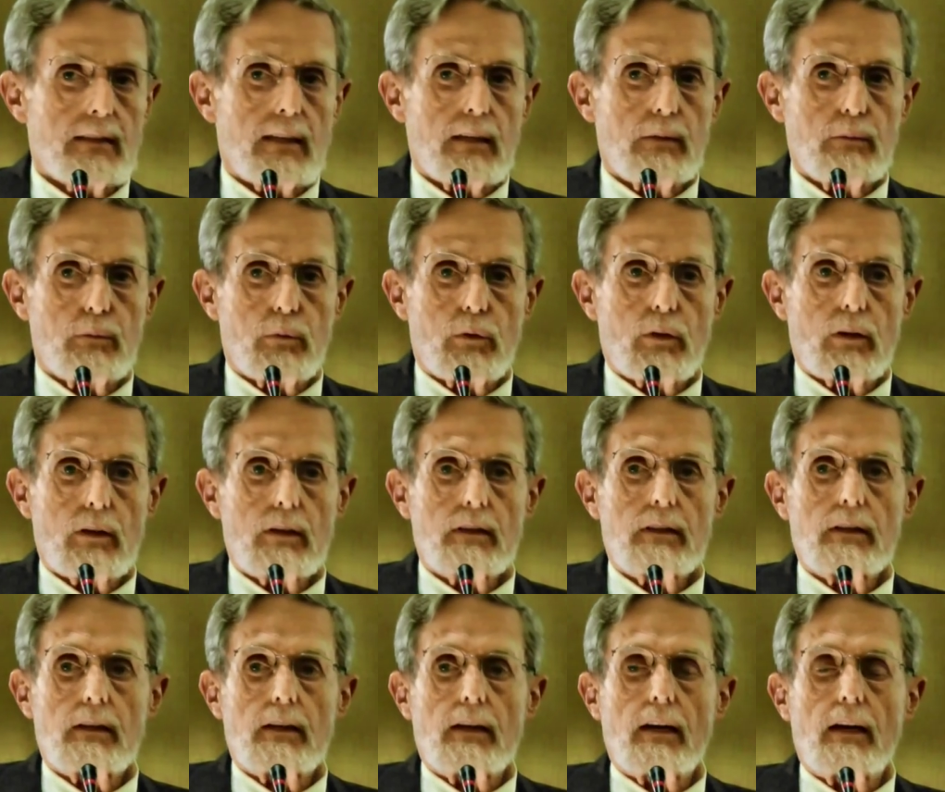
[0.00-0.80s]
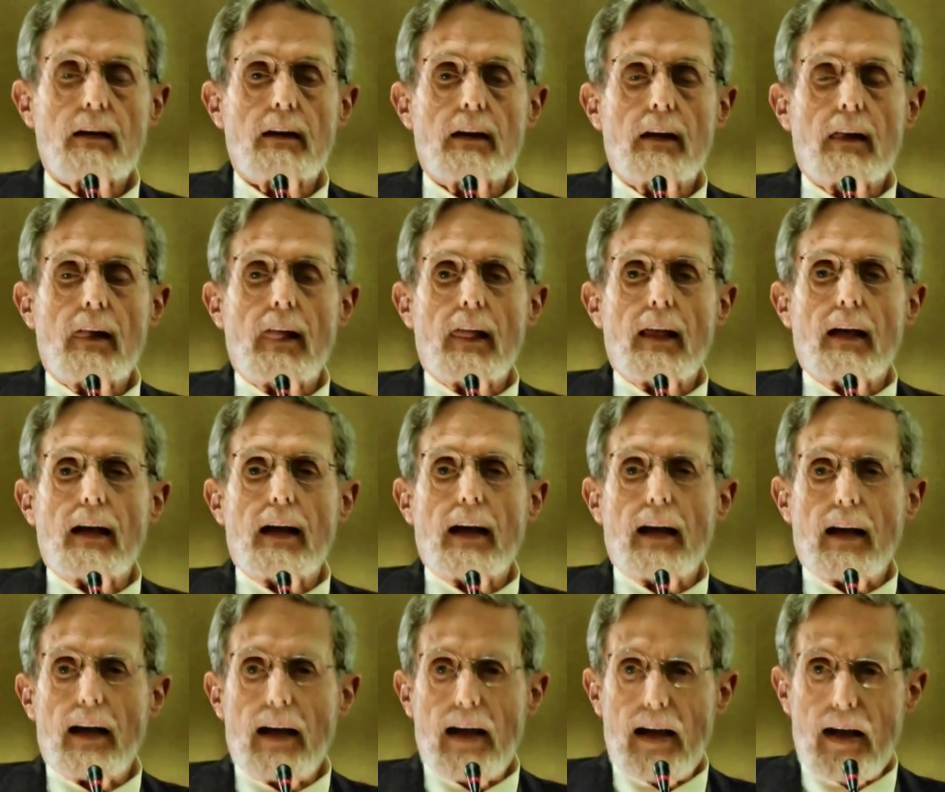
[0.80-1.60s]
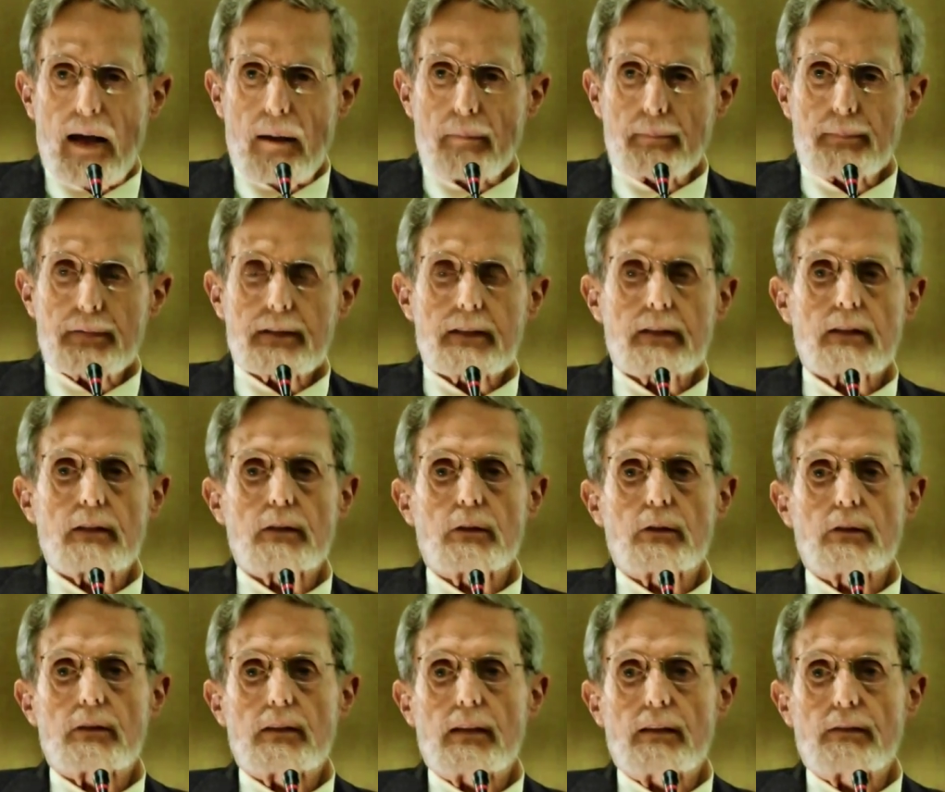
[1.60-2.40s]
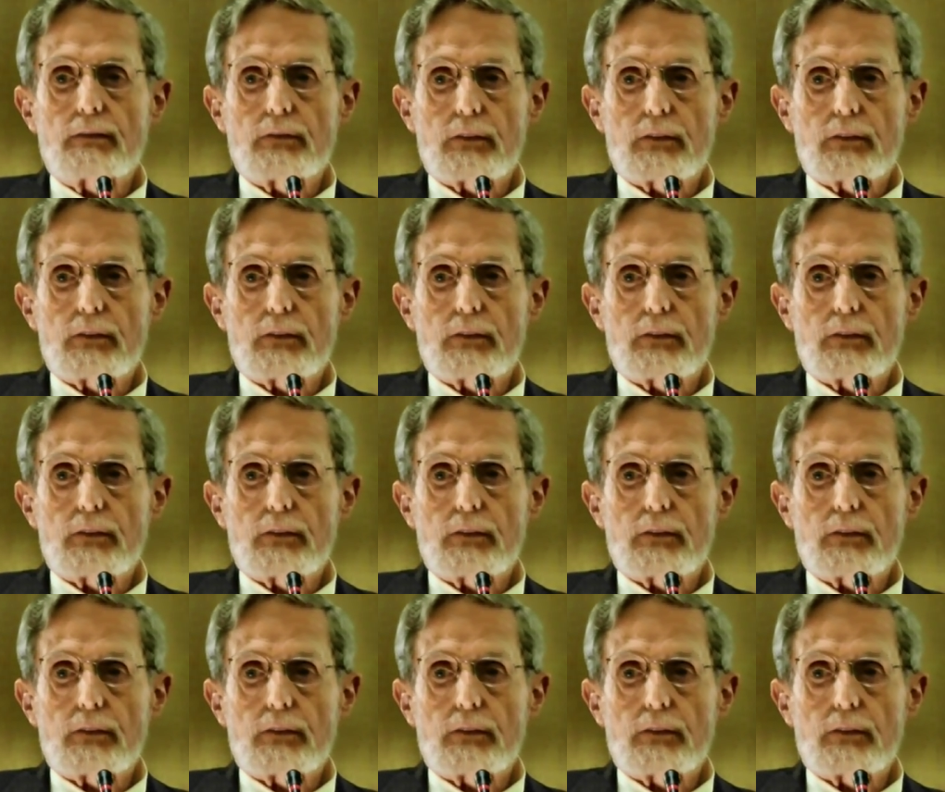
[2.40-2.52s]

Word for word: they worked absolutely